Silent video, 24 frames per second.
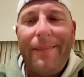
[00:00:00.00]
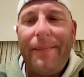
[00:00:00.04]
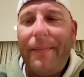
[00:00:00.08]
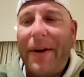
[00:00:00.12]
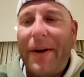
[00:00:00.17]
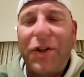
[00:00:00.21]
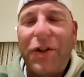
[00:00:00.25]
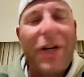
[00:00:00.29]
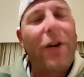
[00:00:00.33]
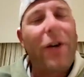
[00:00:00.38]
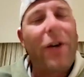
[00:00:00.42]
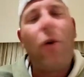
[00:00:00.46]

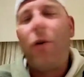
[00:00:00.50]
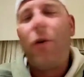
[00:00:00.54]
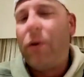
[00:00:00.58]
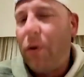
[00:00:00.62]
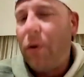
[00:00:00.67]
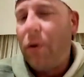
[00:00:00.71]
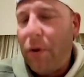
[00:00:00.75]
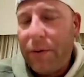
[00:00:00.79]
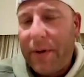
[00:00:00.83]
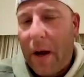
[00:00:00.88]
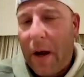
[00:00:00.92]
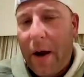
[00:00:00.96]
I check on her
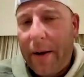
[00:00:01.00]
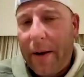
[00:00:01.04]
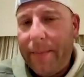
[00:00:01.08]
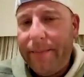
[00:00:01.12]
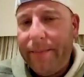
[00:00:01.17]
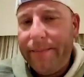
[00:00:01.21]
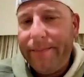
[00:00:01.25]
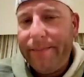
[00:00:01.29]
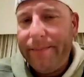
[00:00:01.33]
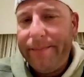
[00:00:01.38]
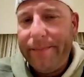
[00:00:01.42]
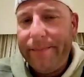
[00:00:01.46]
all the
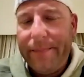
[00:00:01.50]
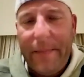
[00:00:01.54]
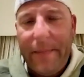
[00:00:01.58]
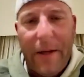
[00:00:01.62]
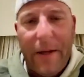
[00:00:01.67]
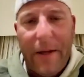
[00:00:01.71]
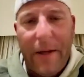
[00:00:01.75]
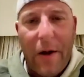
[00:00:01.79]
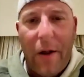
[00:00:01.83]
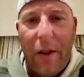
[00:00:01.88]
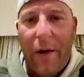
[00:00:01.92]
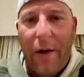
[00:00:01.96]
time.
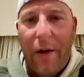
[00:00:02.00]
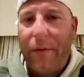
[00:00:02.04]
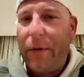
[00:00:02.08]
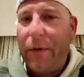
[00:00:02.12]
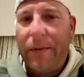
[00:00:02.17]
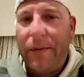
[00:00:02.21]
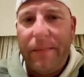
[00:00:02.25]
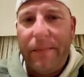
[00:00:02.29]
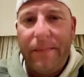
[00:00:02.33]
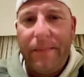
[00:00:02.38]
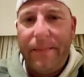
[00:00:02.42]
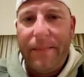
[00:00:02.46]
You know, I love
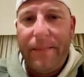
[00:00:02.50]
her